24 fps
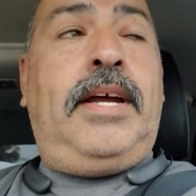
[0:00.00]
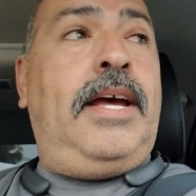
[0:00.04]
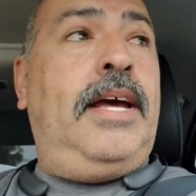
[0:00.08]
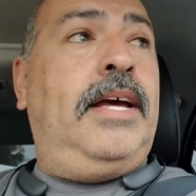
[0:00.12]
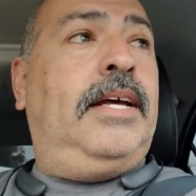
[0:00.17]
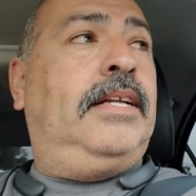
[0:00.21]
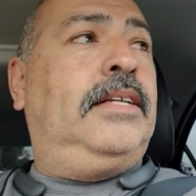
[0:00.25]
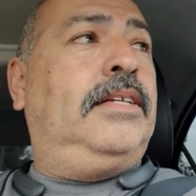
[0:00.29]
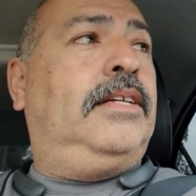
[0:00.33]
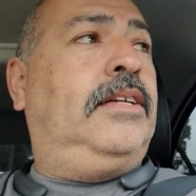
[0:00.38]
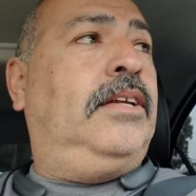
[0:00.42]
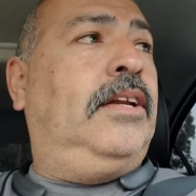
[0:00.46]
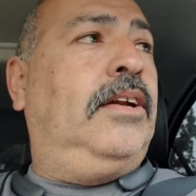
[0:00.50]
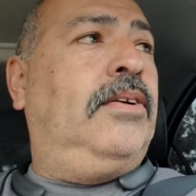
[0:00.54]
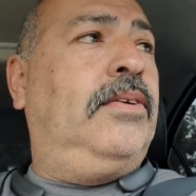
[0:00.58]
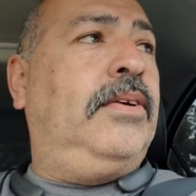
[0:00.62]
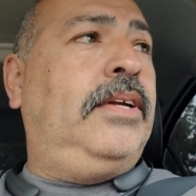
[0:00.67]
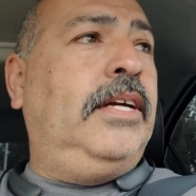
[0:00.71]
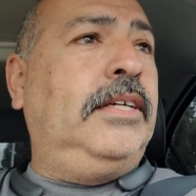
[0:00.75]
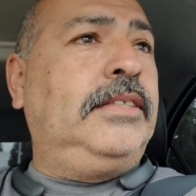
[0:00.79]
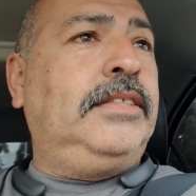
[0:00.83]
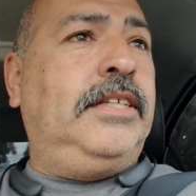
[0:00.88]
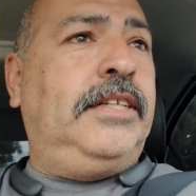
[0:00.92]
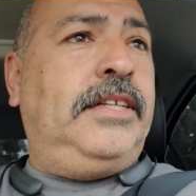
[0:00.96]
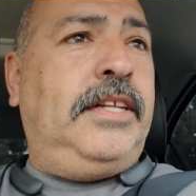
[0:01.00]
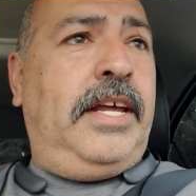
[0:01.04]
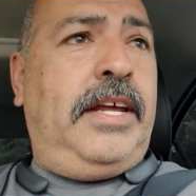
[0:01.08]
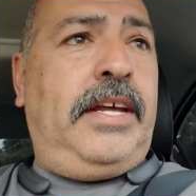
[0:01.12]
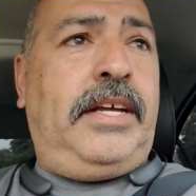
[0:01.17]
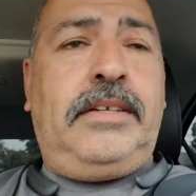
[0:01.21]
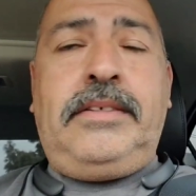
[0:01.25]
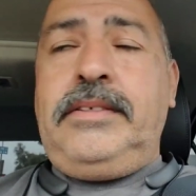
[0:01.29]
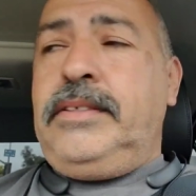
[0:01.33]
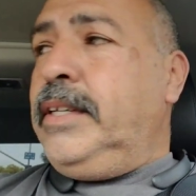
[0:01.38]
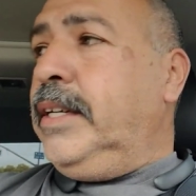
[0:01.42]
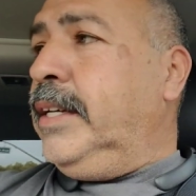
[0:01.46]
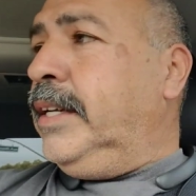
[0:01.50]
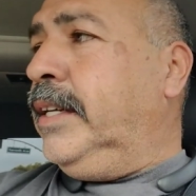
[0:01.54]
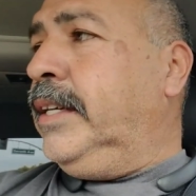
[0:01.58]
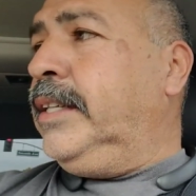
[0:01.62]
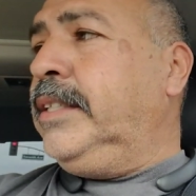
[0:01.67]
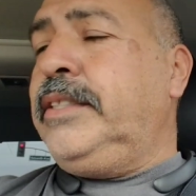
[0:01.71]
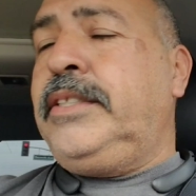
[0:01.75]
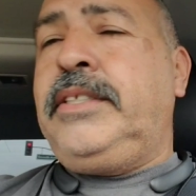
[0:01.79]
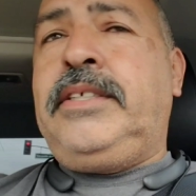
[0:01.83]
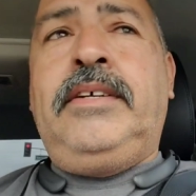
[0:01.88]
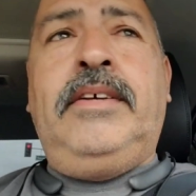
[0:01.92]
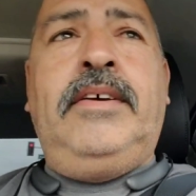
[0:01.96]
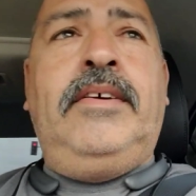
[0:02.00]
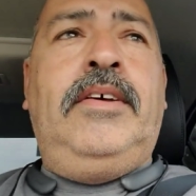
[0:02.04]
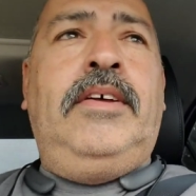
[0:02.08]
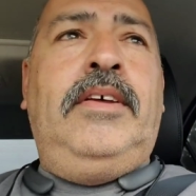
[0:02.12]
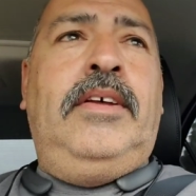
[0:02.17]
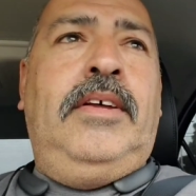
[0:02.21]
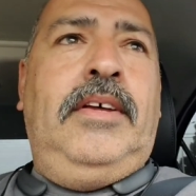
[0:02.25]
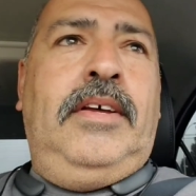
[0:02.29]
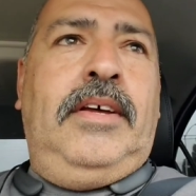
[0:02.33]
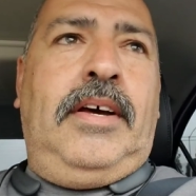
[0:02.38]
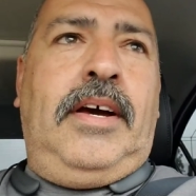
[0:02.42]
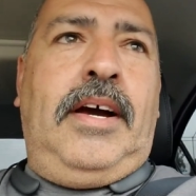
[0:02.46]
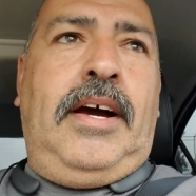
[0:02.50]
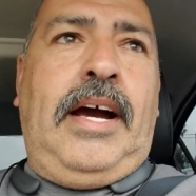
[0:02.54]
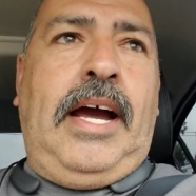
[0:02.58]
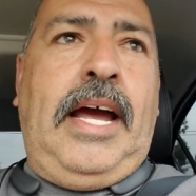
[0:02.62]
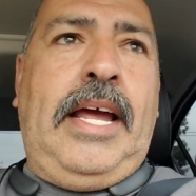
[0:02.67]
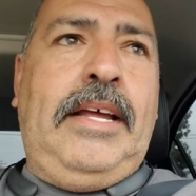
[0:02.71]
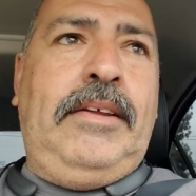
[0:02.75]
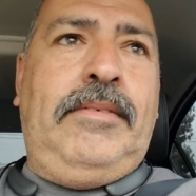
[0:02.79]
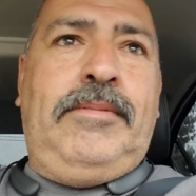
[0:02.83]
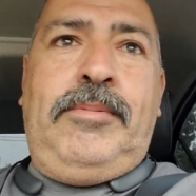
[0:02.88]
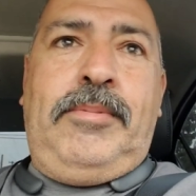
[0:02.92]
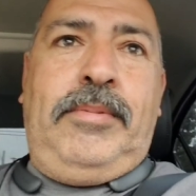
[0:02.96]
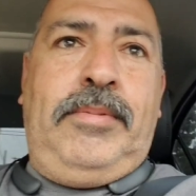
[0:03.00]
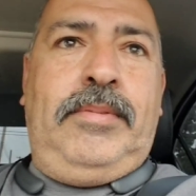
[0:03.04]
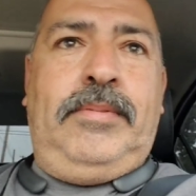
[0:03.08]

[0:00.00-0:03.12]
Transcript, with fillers: And you know, here's the thing: is I,